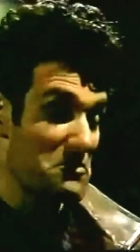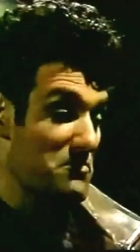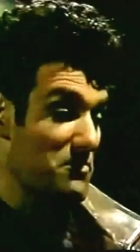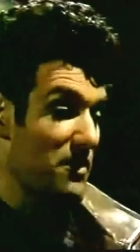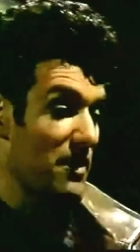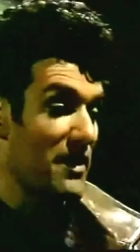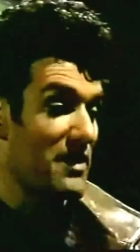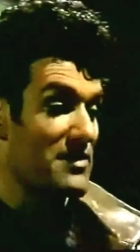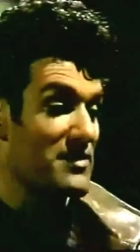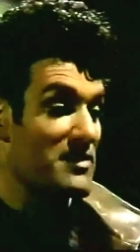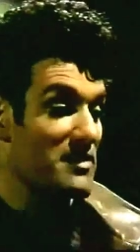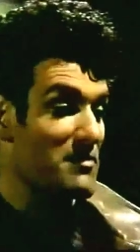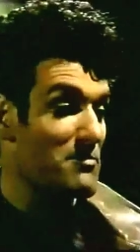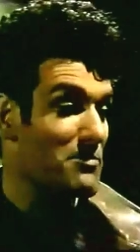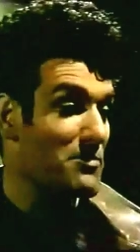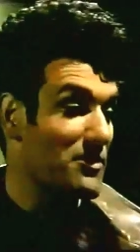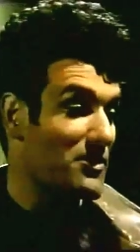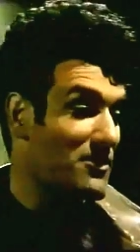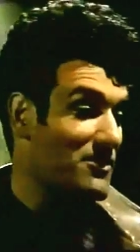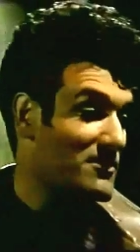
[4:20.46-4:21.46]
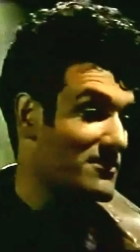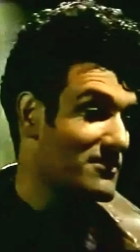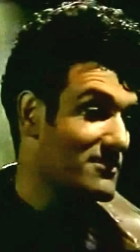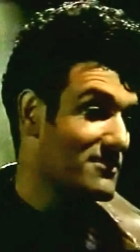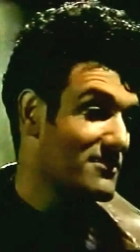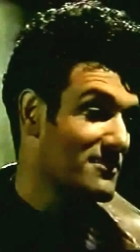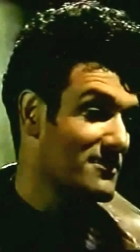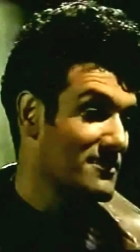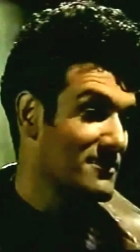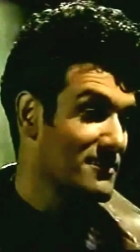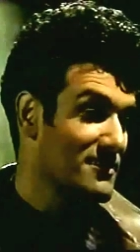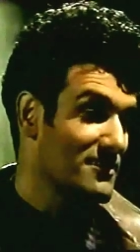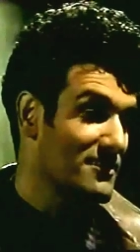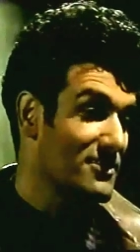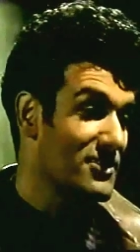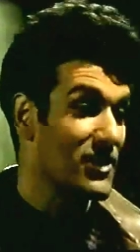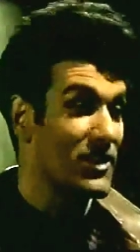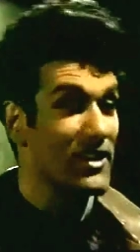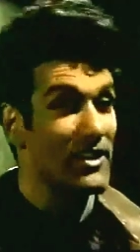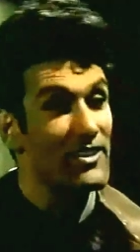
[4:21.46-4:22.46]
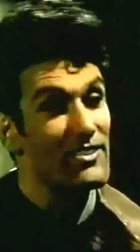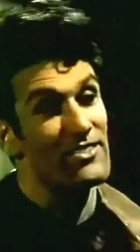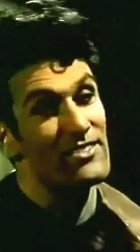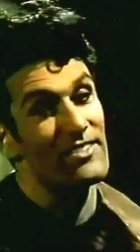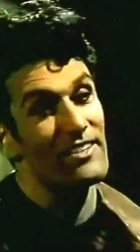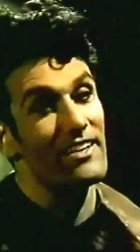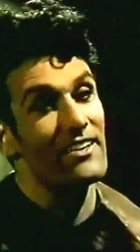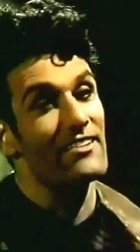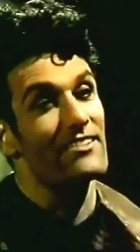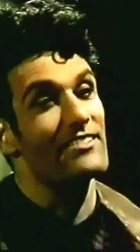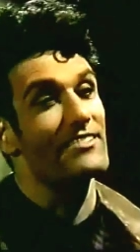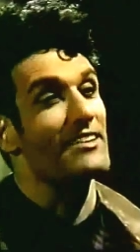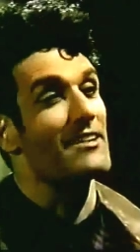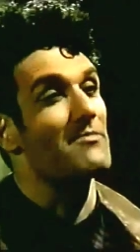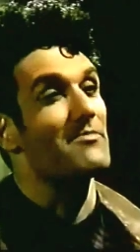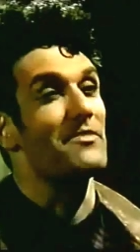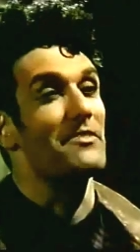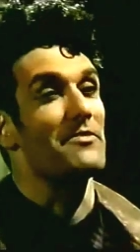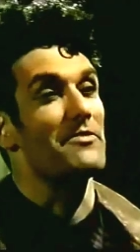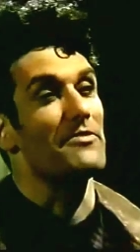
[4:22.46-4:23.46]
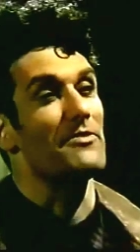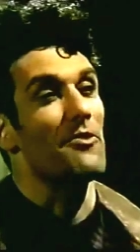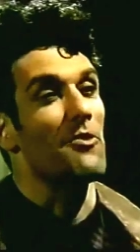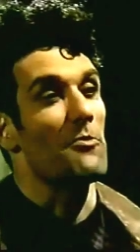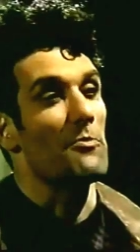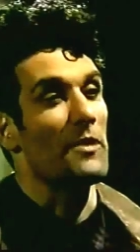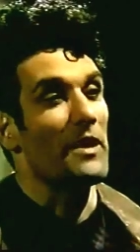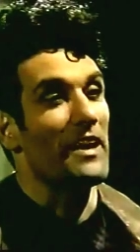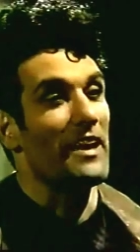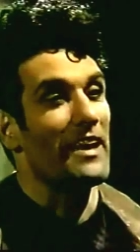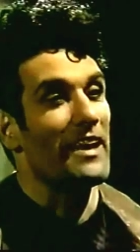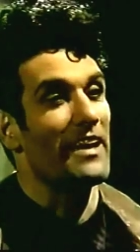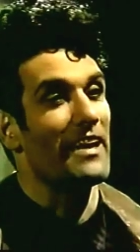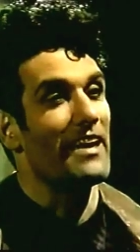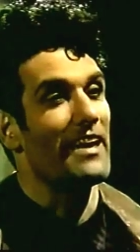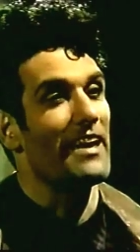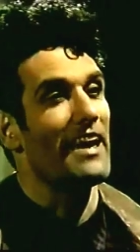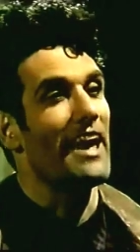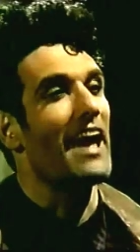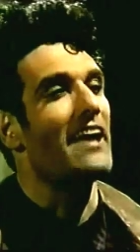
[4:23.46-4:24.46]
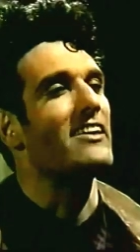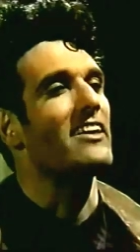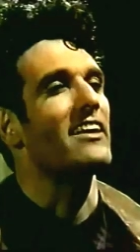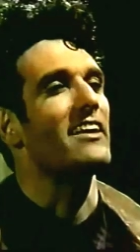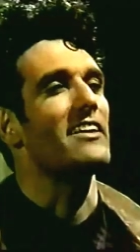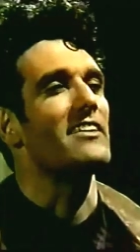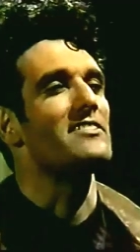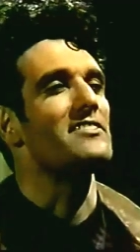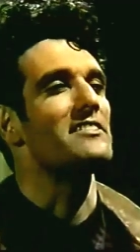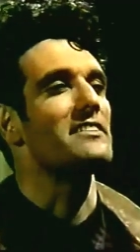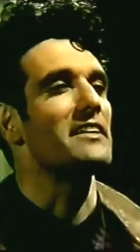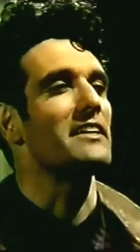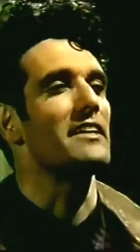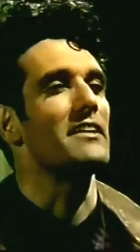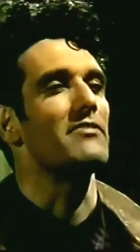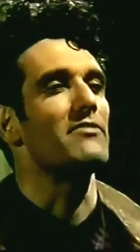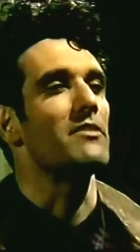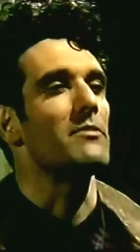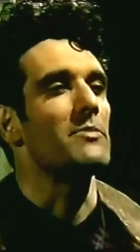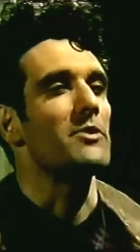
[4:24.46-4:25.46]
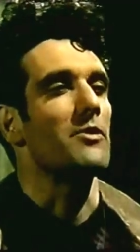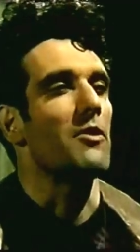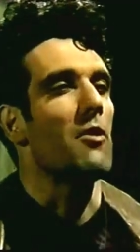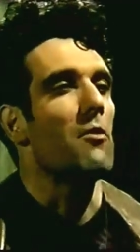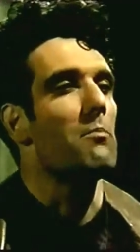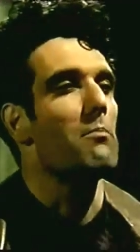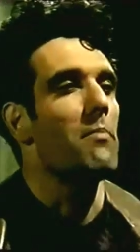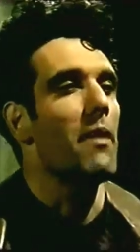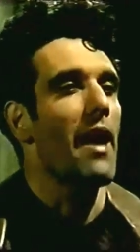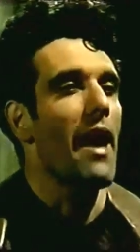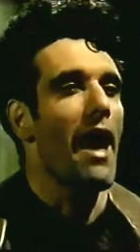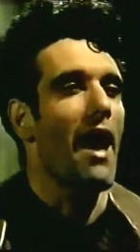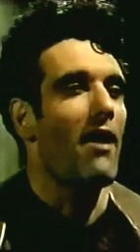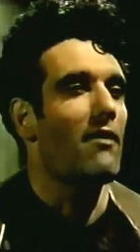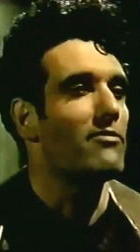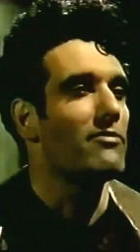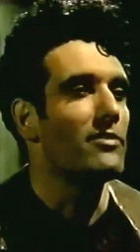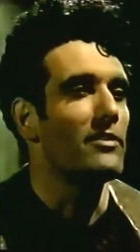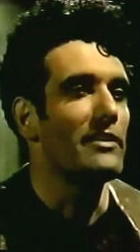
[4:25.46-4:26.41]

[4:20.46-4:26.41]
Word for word: It's very simple. You're gonna steal something for me, and you're gonna steal it from your old pal,